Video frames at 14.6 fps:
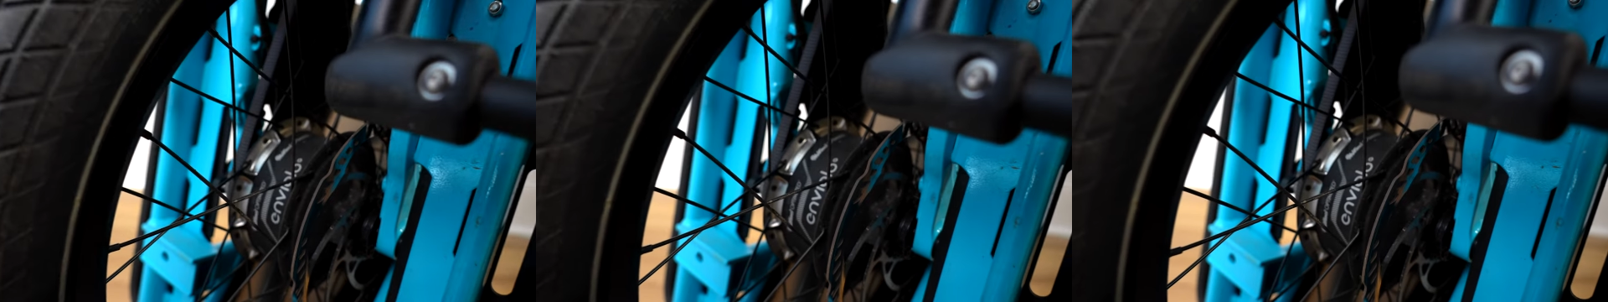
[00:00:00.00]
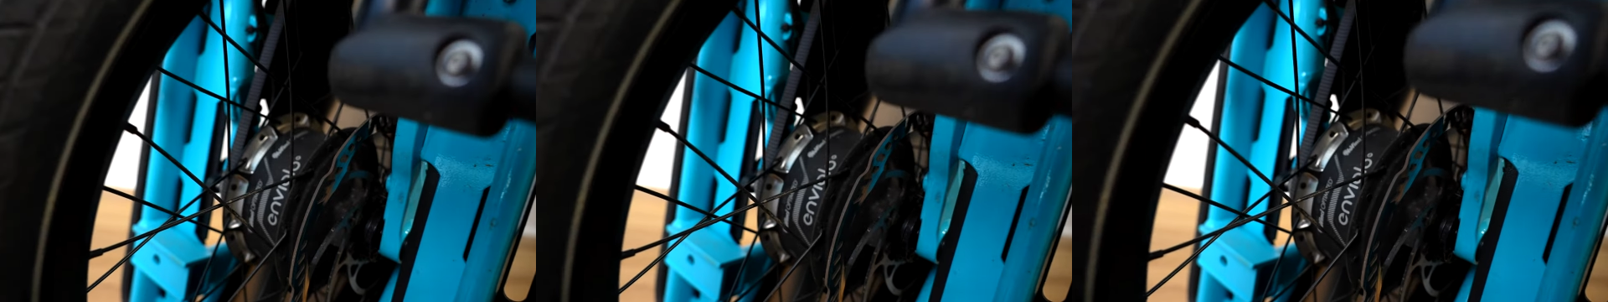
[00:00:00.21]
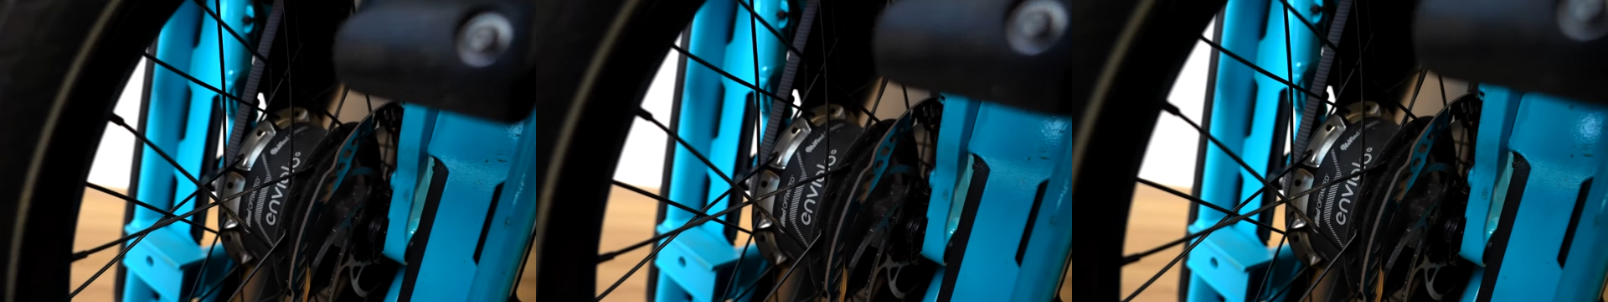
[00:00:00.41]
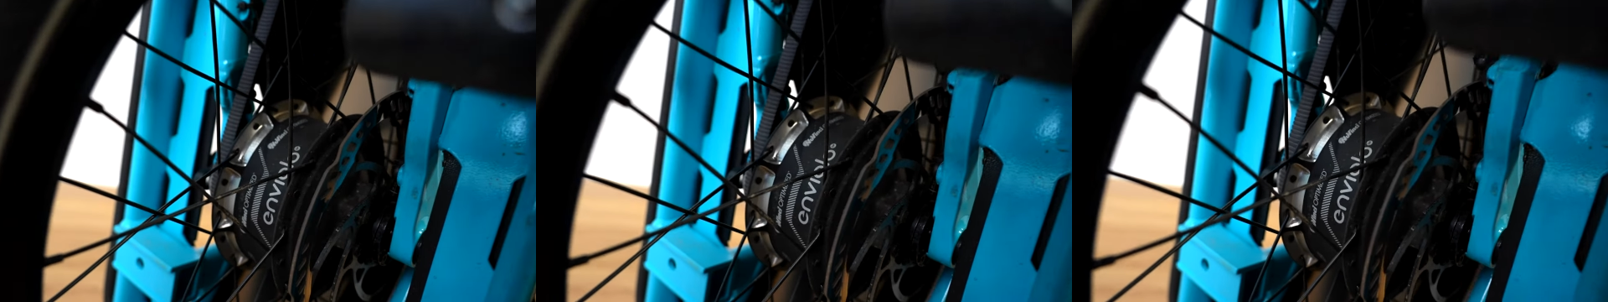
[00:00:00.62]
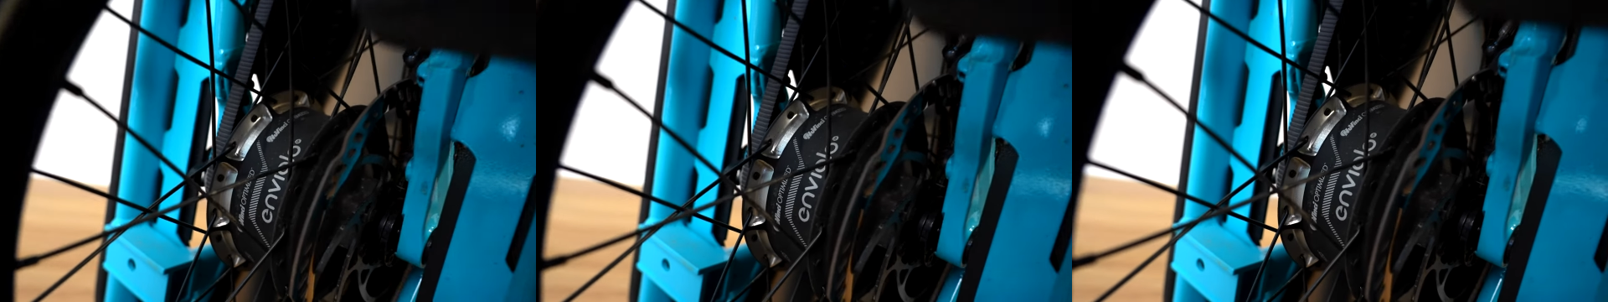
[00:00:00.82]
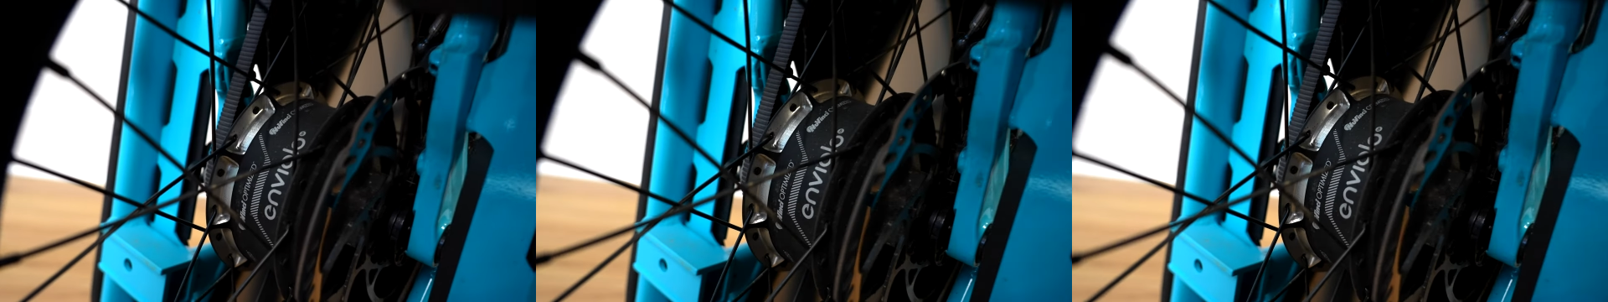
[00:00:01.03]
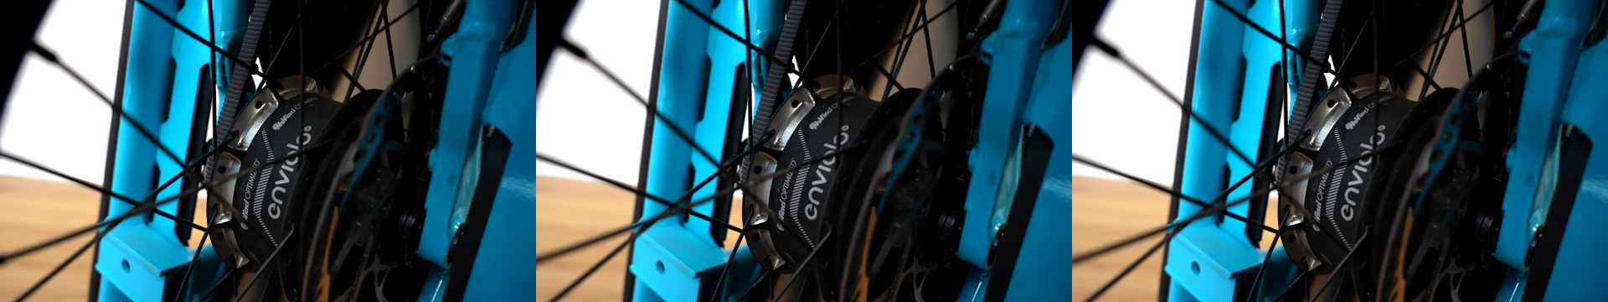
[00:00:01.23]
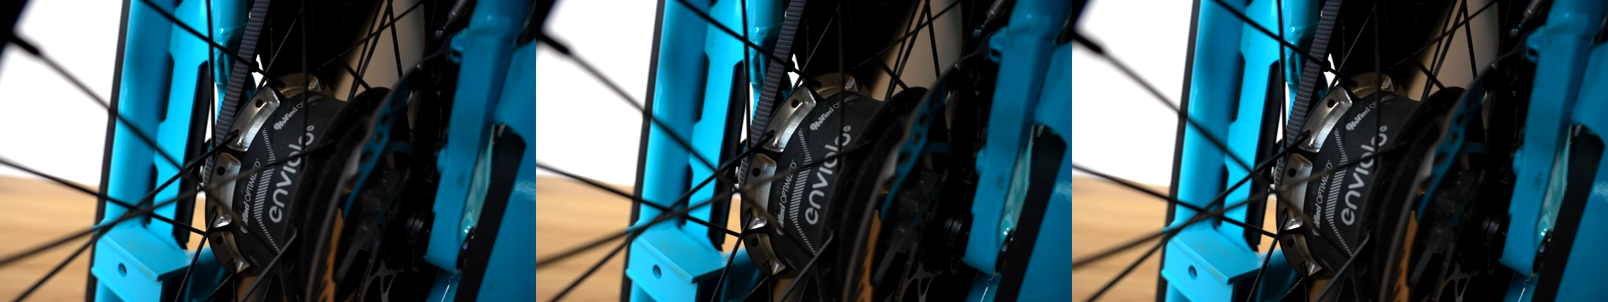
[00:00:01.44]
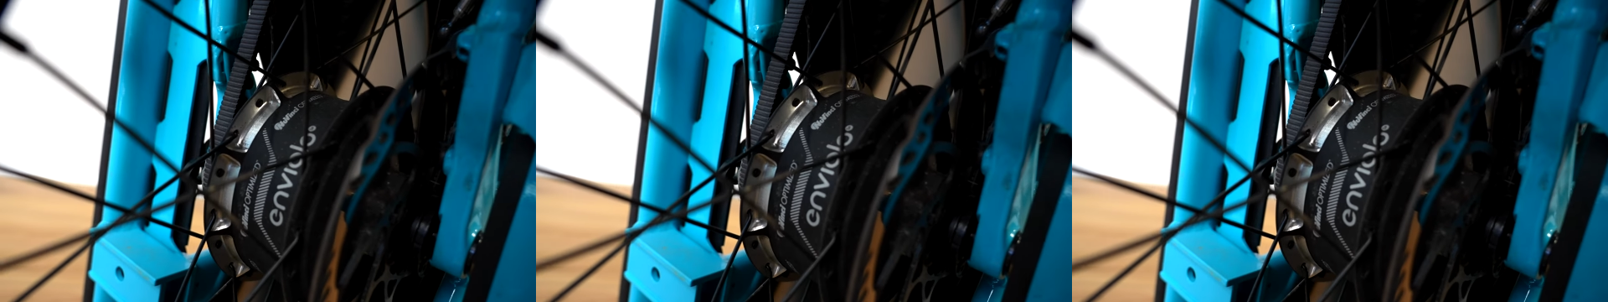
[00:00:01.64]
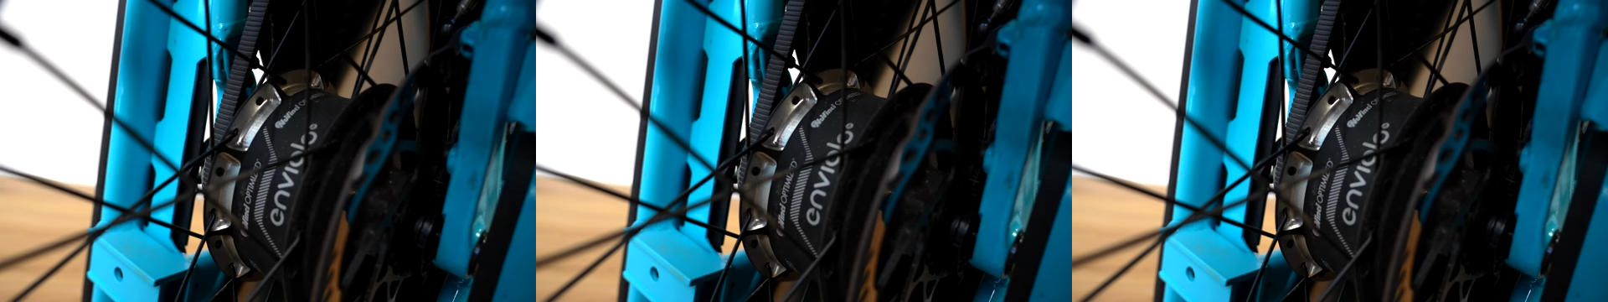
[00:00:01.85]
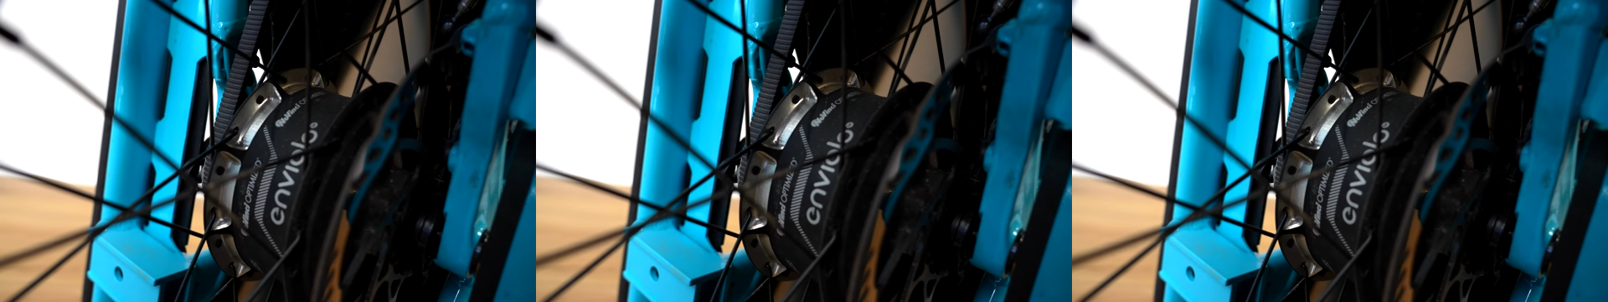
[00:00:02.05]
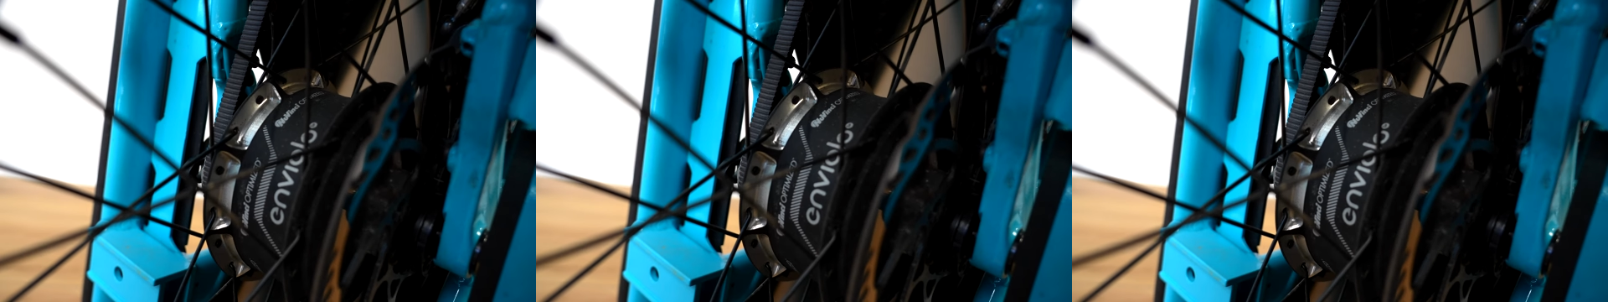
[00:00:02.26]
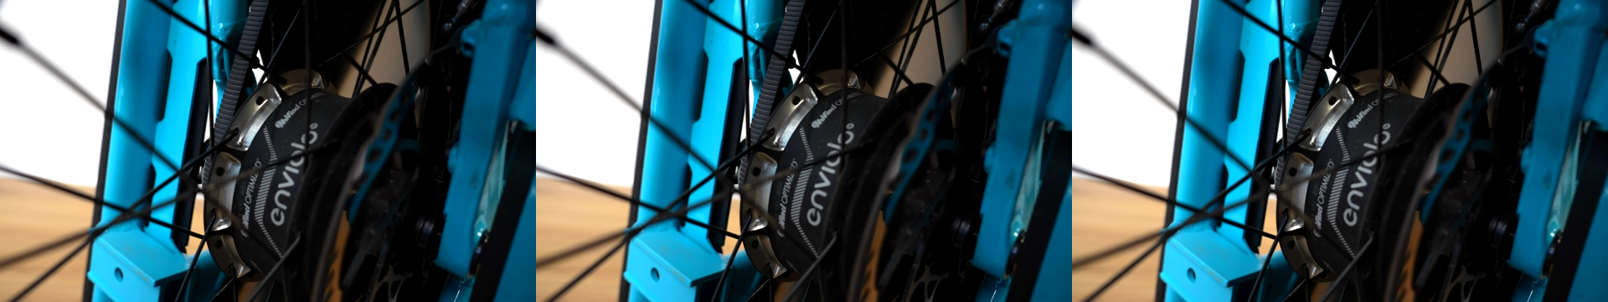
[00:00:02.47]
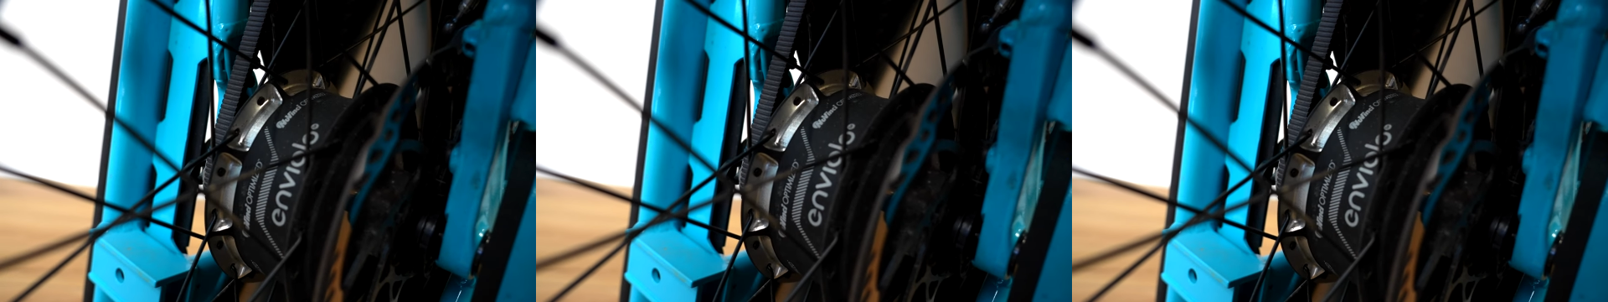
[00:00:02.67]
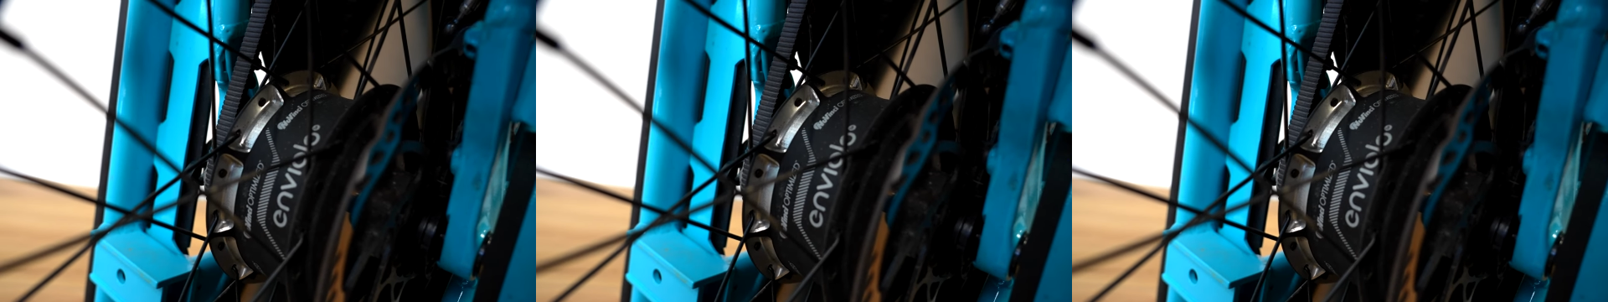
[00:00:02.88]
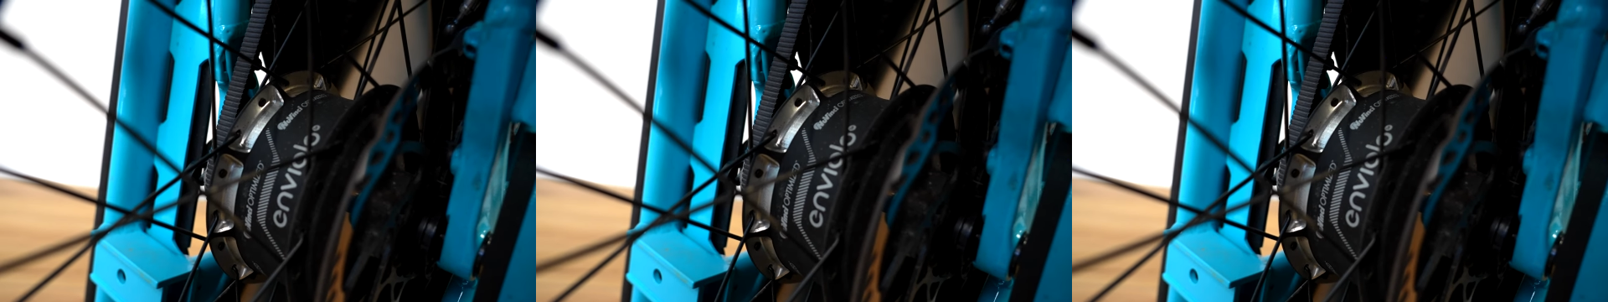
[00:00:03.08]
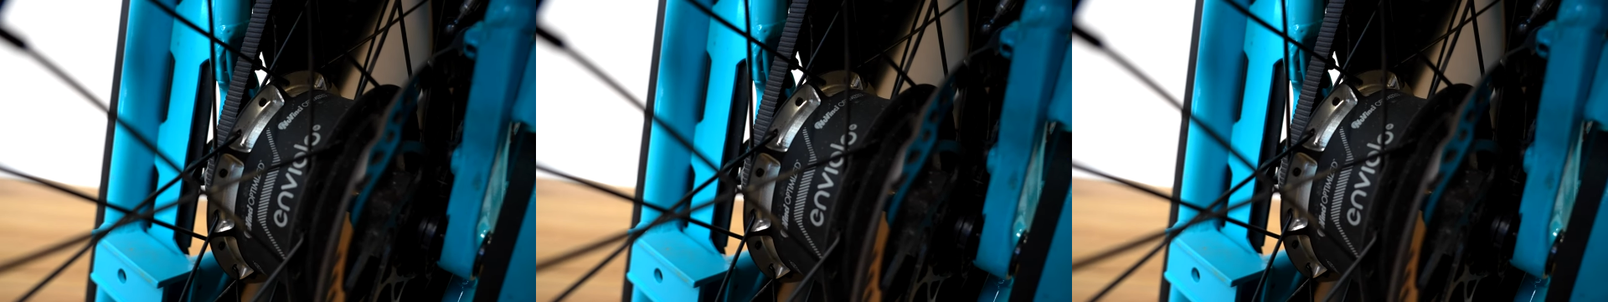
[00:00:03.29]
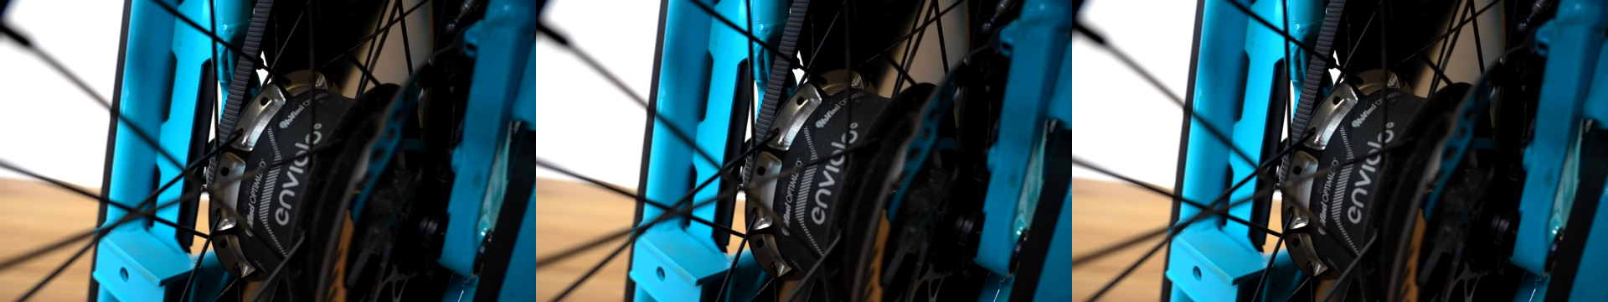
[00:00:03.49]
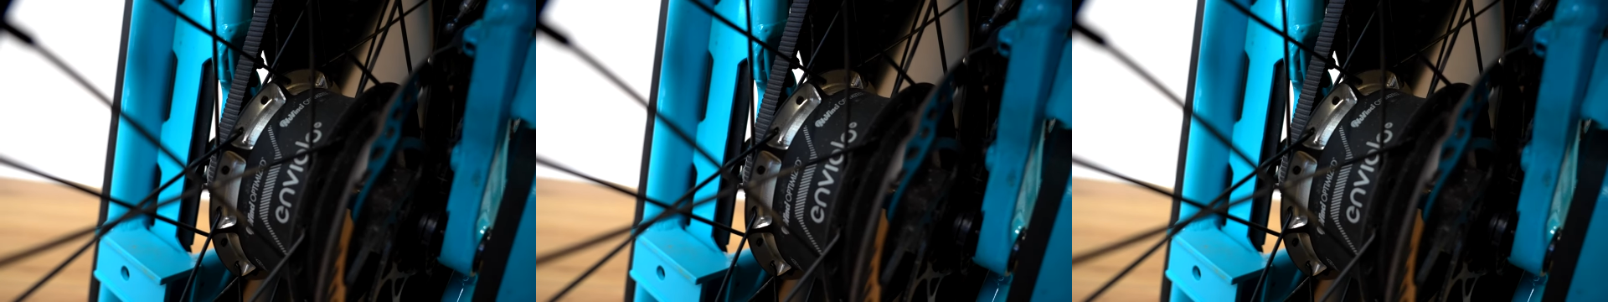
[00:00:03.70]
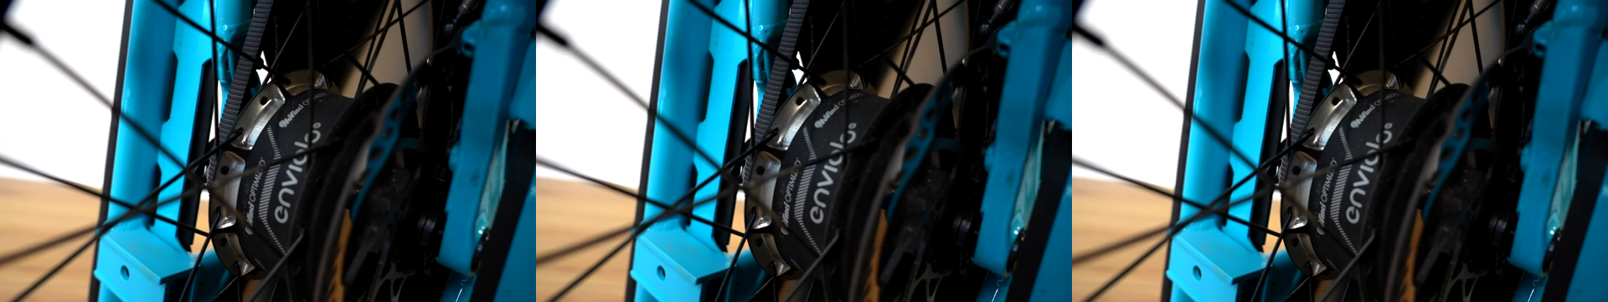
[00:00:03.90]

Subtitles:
(no speaker visible)